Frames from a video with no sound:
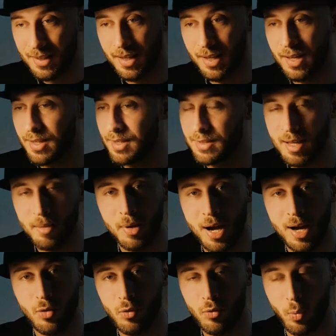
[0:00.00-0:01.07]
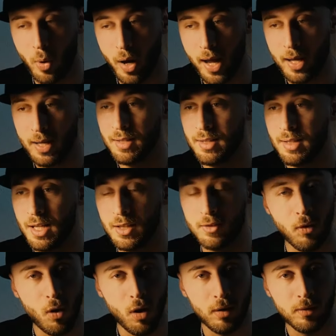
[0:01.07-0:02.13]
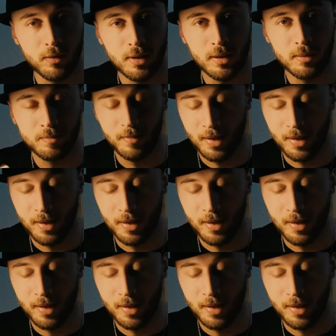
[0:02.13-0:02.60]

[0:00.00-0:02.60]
he in some kind of way involved?